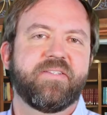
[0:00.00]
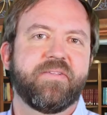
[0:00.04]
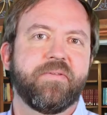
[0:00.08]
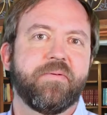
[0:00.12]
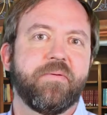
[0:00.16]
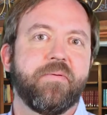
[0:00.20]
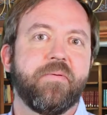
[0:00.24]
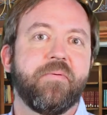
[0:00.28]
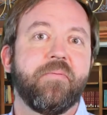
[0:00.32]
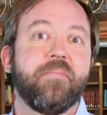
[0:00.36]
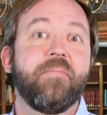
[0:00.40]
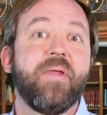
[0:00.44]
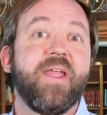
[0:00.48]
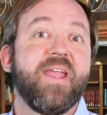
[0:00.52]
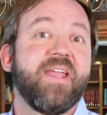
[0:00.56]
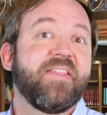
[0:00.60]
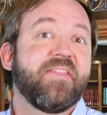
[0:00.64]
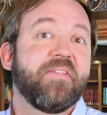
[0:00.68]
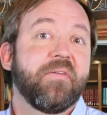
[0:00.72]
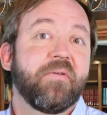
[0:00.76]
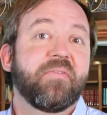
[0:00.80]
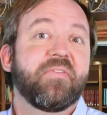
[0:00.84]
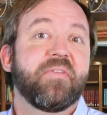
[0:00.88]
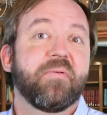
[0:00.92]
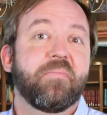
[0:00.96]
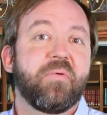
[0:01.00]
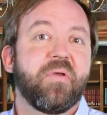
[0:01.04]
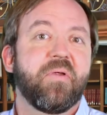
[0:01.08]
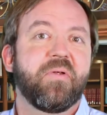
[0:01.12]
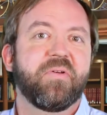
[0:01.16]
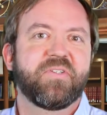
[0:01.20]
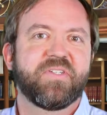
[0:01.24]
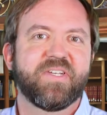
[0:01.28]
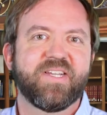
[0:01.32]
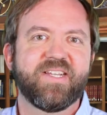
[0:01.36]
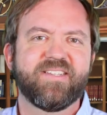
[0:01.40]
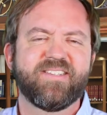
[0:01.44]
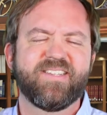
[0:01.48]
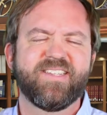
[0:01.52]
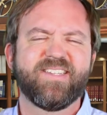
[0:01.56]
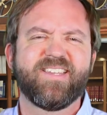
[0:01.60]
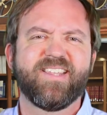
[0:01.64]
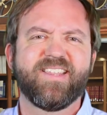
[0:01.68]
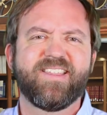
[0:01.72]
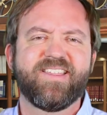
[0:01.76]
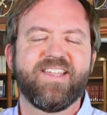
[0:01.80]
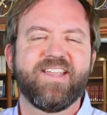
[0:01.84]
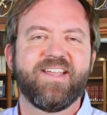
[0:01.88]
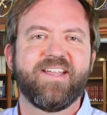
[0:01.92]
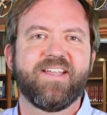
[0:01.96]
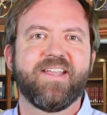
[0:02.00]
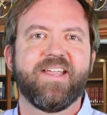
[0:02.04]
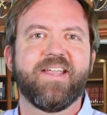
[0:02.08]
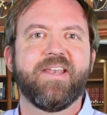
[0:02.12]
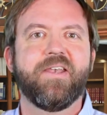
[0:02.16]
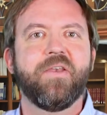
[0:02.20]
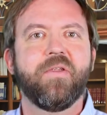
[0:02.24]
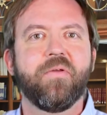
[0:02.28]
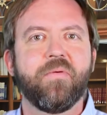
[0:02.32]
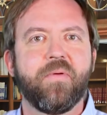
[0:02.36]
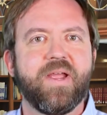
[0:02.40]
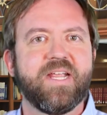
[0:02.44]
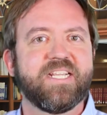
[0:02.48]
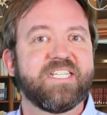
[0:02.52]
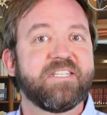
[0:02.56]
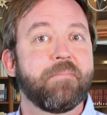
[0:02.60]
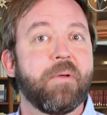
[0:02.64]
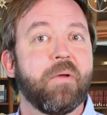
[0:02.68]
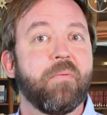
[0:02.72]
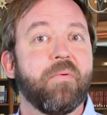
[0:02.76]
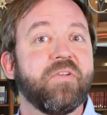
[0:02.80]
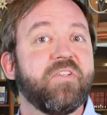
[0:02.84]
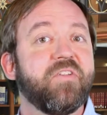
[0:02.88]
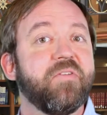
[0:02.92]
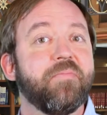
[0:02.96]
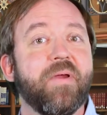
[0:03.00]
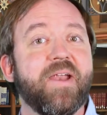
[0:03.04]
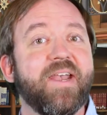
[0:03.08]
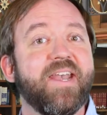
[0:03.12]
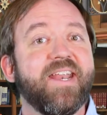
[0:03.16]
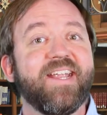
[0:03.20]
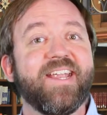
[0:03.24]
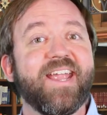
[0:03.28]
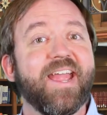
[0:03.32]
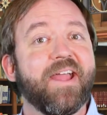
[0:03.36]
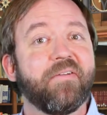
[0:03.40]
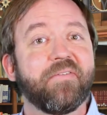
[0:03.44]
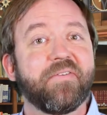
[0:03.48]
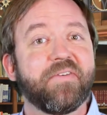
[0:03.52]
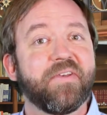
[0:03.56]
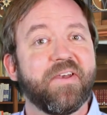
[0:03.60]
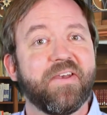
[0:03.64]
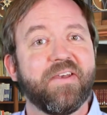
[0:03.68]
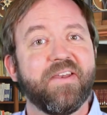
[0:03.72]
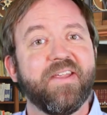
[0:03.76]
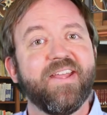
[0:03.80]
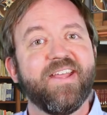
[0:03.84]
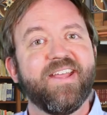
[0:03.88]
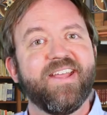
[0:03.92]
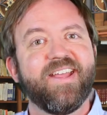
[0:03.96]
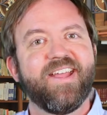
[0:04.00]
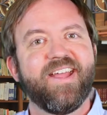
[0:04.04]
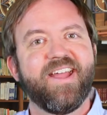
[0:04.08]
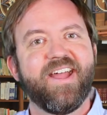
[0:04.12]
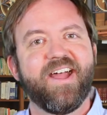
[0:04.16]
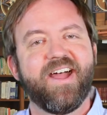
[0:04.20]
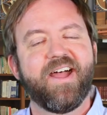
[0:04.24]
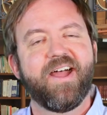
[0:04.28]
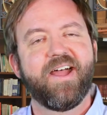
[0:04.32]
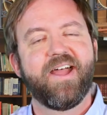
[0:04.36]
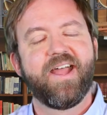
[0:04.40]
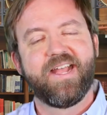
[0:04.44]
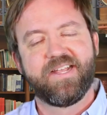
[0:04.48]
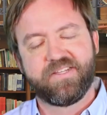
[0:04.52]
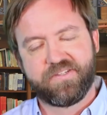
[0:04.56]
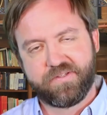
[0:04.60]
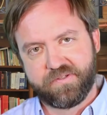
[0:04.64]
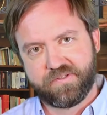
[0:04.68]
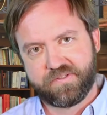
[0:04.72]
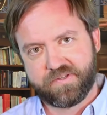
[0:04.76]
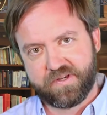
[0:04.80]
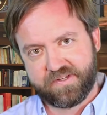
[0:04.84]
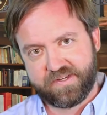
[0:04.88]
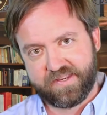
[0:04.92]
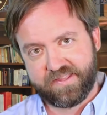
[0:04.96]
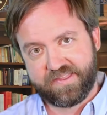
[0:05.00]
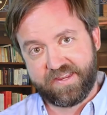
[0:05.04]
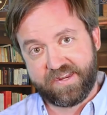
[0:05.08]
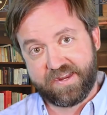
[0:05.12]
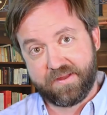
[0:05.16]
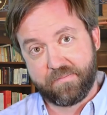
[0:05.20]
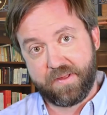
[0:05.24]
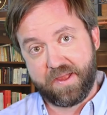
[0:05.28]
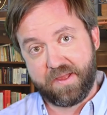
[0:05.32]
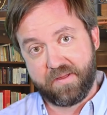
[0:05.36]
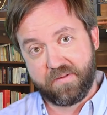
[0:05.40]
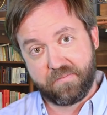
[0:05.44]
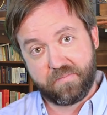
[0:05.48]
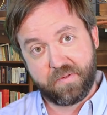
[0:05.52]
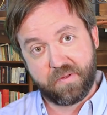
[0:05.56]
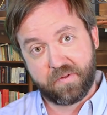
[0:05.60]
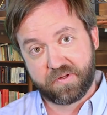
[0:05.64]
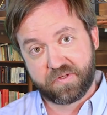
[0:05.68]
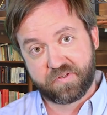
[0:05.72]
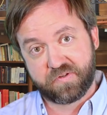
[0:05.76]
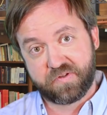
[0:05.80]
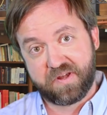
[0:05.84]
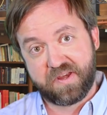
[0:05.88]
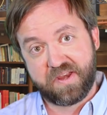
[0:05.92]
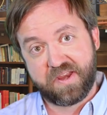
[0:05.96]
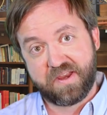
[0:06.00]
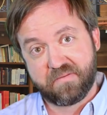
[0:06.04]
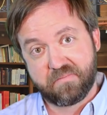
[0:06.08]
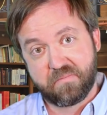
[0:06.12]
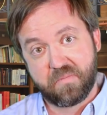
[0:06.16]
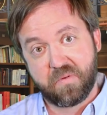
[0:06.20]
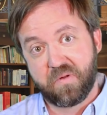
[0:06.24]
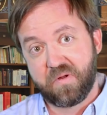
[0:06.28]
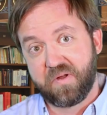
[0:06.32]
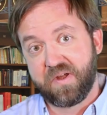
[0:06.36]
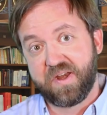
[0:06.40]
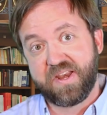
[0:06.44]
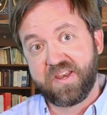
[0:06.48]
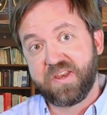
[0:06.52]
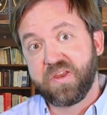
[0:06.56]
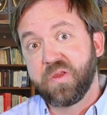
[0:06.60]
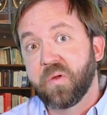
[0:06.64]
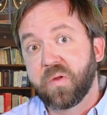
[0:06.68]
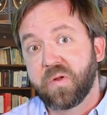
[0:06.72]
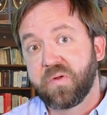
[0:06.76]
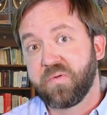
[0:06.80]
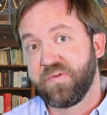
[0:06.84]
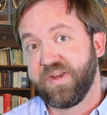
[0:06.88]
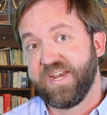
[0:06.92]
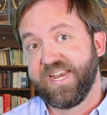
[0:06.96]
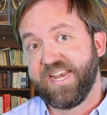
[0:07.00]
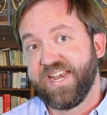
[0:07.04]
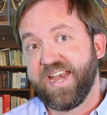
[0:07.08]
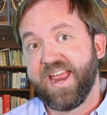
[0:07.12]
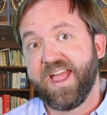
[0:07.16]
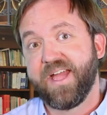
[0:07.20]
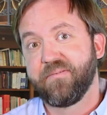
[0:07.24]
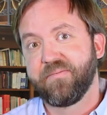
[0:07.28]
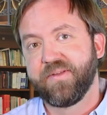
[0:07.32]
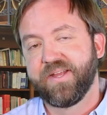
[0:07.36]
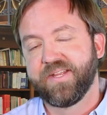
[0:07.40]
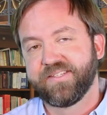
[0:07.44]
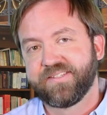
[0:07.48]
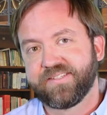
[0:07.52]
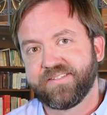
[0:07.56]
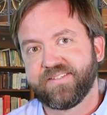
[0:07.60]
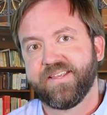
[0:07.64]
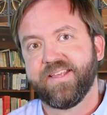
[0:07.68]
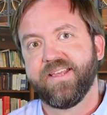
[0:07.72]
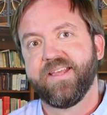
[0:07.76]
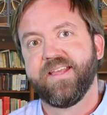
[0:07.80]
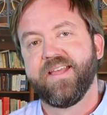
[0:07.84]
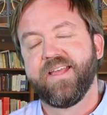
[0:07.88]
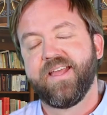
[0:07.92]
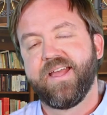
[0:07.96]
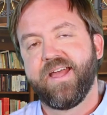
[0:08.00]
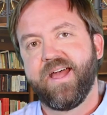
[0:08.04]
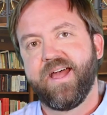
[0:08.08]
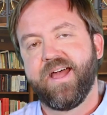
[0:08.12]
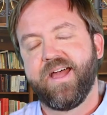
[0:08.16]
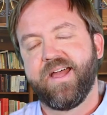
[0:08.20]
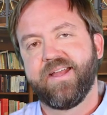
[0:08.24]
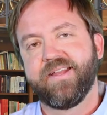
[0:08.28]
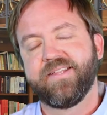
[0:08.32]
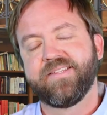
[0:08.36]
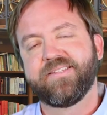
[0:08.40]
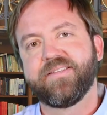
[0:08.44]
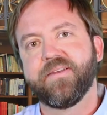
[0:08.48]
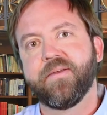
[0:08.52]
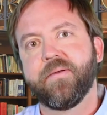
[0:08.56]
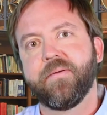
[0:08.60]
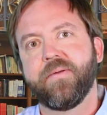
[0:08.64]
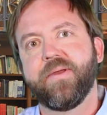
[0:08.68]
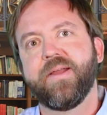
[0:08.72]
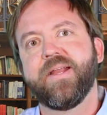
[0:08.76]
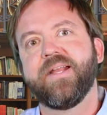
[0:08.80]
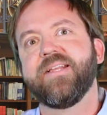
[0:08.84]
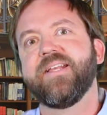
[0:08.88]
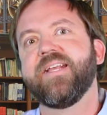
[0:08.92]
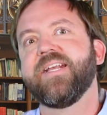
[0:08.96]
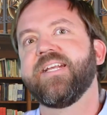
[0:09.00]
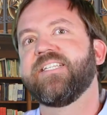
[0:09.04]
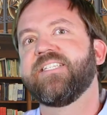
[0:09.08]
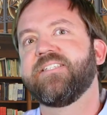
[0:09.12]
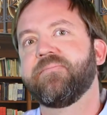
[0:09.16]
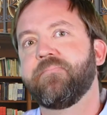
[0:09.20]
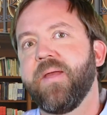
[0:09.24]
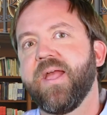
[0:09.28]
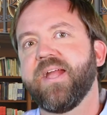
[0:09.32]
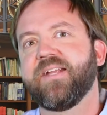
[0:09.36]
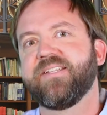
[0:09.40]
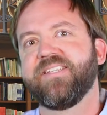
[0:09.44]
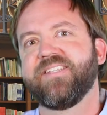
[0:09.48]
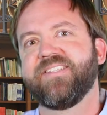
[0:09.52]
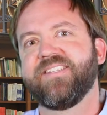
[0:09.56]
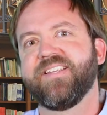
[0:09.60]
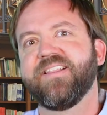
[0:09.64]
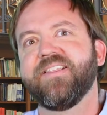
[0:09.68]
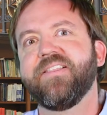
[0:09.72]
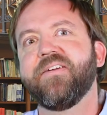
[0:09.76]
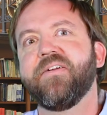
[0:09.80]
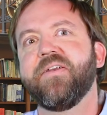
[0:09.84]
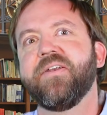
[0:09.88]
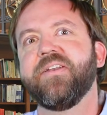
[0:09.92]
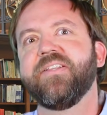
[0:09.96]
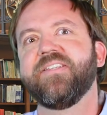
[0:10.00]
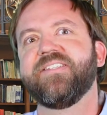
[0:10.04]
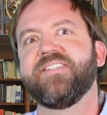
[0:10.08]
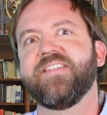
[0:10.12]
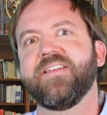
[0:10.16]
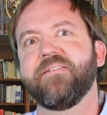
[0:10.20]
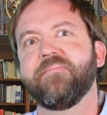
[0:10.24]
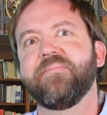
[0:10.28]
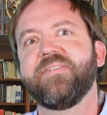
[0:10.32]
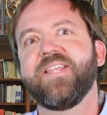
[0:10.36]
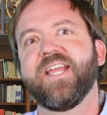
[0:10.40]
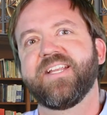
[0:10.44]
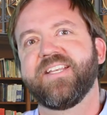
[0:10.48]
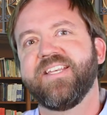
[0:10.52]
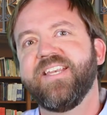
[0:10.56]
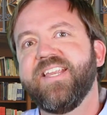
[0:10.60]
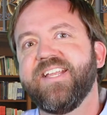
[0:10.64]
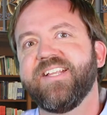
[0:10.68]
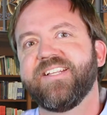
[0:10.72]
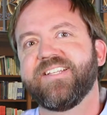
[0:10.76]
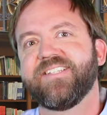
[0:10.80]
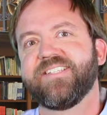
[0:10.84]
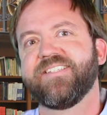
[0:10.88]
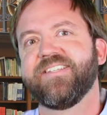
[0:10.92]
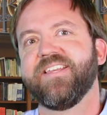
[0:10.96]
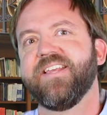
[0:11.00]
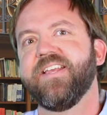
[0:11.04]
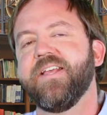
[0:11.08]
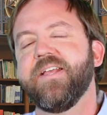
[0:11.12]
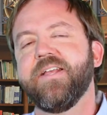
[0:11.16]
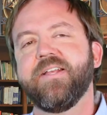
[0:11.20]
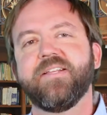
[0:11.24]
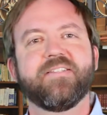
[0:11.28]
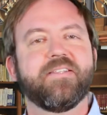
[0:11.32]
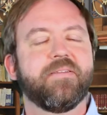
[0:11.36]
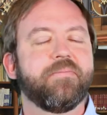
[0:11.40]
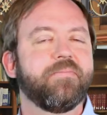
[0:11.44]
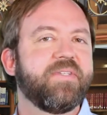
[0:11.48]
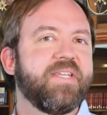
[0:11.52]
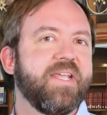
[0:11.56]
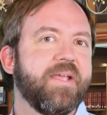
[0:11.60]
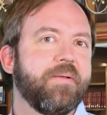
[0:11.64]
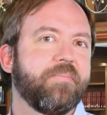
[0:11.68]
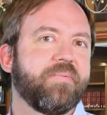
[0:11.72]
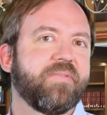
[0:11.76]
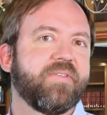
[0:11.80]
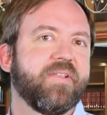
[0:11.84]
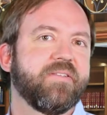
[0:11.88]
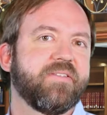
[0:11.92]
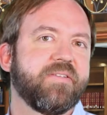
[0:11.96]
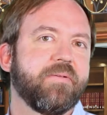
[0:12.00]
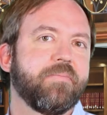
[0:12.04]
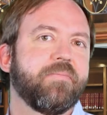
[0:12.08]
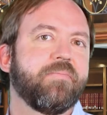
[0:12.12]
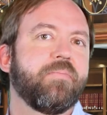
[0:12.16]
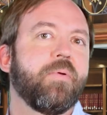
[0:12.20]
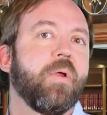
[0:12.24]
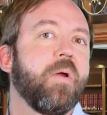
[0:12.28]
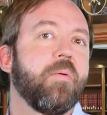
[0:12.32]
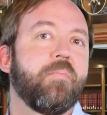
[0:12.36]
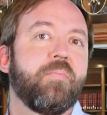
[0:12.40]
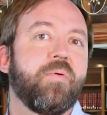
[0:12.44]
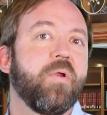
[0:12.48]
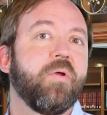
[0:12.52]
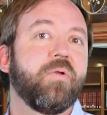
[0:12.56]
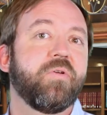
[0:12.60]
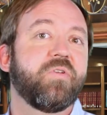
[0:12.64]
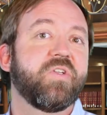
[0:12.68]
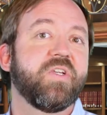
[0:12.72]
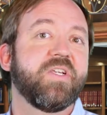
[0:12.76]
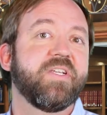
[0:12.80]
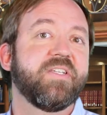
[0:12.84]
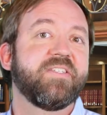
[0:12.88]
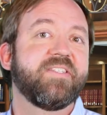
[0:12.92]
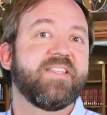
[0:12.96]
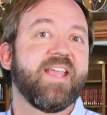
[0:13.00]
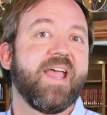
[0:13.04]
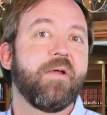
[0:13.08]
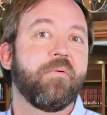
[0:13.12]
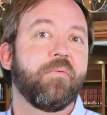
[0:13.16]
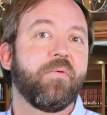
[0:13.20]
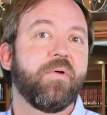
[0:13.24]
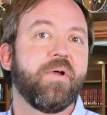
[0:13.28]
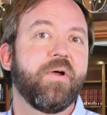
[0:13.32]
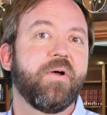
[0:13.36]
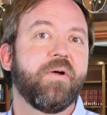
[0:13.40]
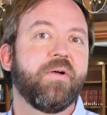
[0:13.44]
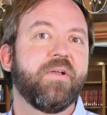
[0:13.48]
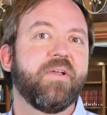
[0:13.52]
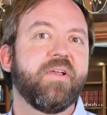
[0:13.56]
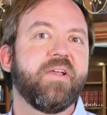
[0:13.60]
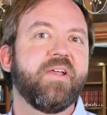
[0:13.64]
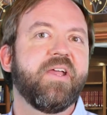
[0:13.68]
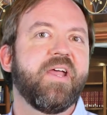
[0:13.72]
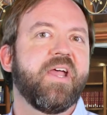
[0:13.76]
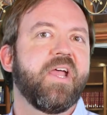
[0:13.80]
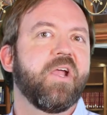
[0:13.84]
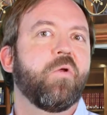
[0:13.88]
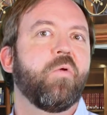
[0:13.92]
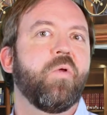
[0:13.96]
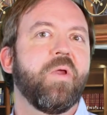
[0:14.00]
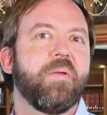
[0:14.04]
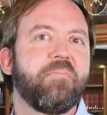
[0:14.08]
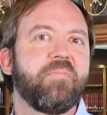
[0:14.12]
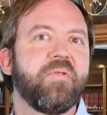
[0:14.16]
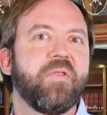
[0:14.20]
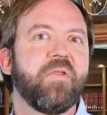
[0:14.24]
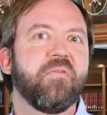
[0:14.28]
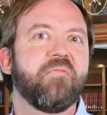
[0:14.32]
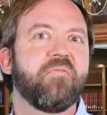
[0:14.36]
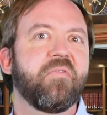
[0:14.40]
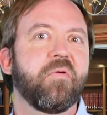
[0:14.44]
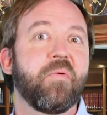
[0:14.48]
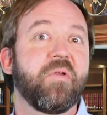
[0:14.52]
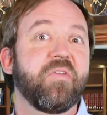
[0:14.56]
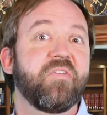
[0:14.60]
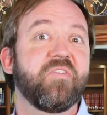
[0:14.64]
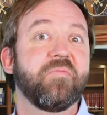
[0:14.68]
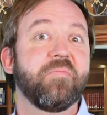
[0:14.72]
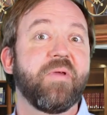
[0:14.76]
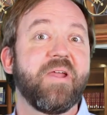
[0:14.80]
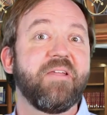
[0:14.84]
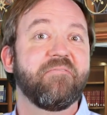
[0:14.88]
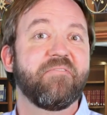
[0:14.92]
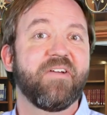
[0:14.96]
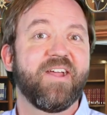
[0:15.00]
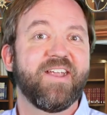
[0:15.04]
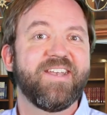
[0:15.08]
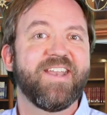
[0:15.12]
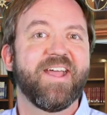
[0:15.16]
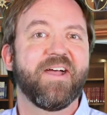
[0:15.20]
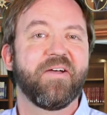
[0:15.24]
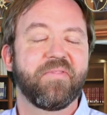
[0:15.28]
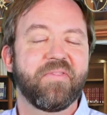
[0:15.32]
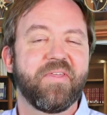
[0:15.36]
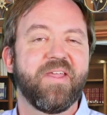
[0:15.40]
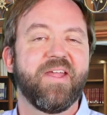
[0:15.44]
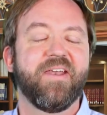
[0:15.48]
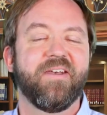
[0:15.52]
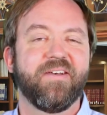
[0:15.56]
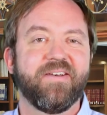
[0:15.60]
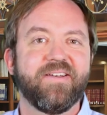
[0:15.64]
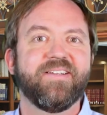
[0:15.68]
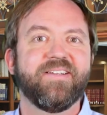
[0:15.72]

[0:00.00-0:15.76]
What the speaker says: to make those approaches and to think in new ways about what you might encounter as you start to think about poetry more in your reading habits. And so expect to learn some techniques, some tips, and some approaches that will equip you for what you might find out there.